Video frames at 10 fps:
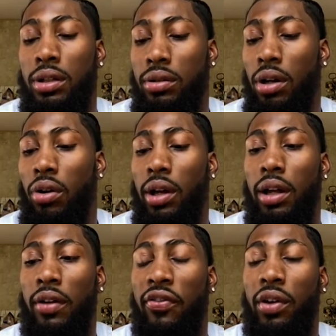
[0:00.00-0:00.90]
you know,
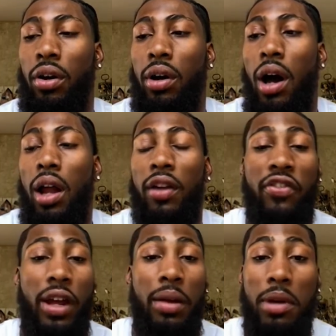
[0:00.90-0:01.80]
NFL Hall
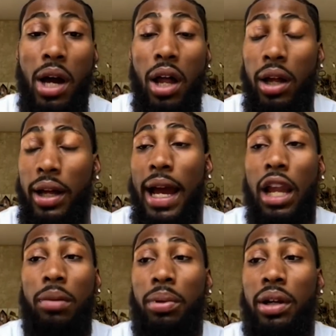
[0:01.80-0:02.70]
of Fame
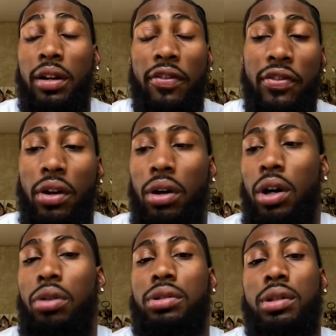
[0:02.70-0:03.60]
caliber NFL
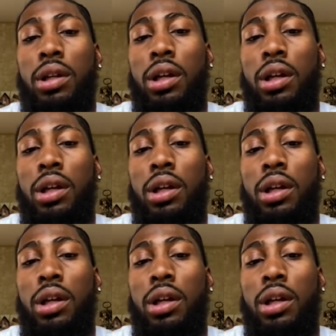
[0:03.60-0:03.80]
coach